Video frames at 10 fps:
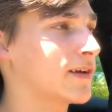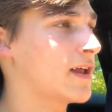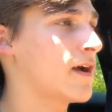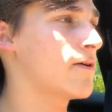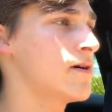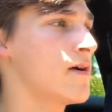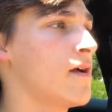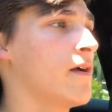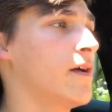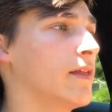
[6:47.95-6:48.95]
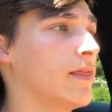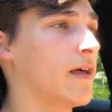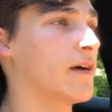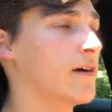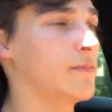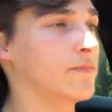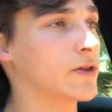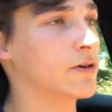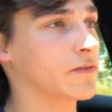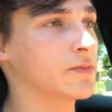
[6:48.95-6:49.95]
now.
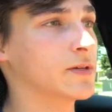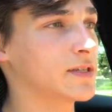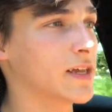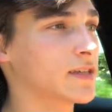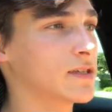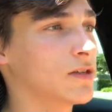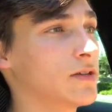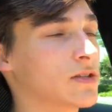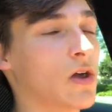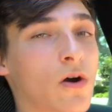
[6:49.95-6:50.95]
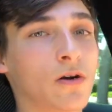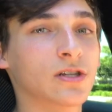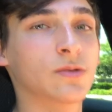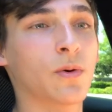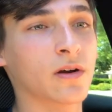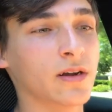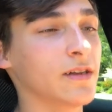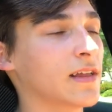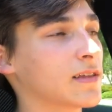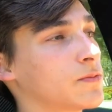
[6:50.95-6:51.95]
Going from a standstill is the hardest part,
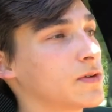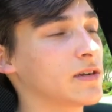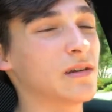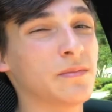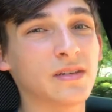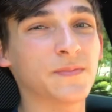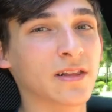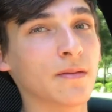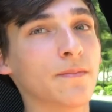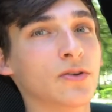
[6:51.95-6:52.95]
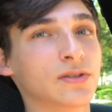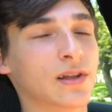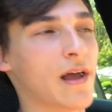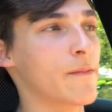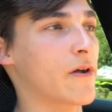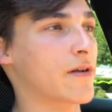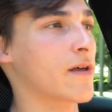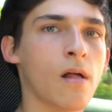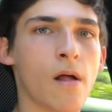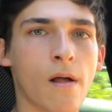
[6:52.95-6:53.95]
and that's what you're going to be spending the most time on.
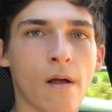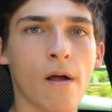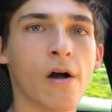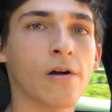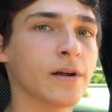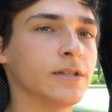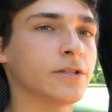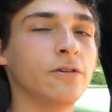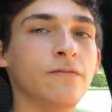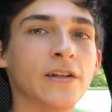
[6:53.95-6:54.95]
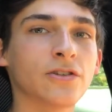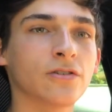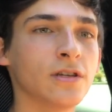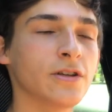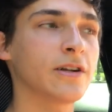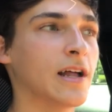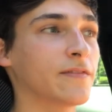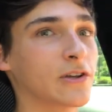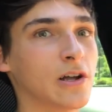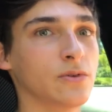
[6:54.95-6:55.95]
Alright, so eventually you're going to have
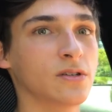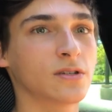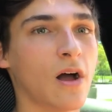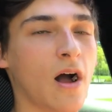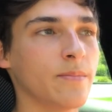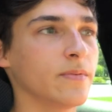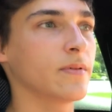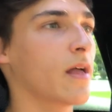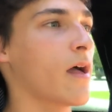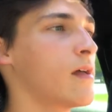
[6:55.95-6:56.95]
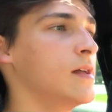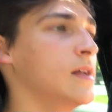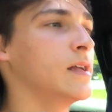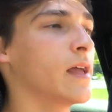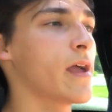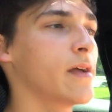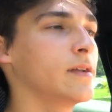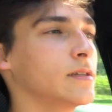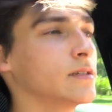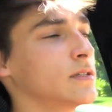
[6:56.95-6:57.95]
to come to a stop, and